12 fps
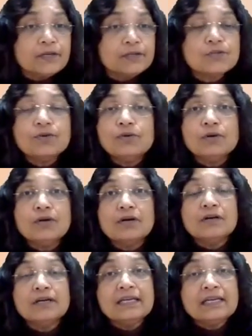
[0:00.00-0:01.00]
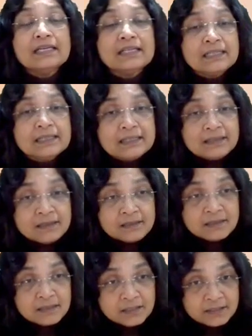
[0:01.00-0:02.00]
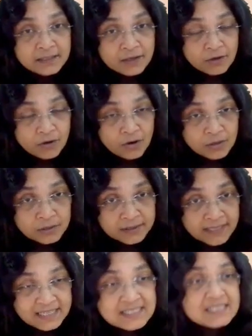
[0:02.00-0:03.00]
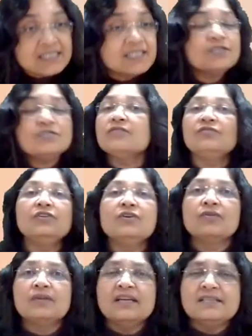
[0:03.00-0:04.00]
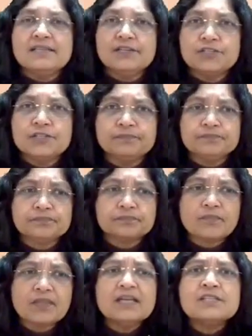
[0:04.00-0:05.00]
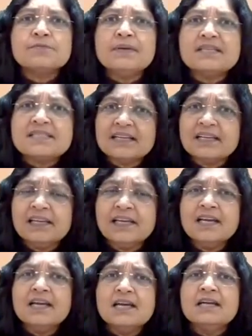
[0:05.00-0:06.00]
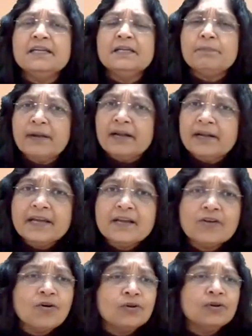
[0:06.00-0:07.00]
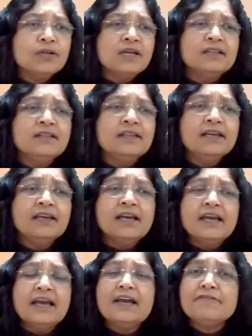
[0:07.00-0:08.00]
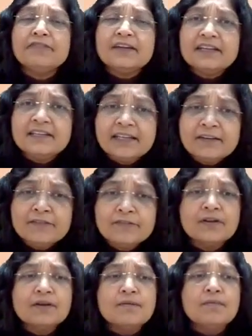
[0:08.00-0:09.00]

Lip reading: So the existence of the organization is basically depending on the effective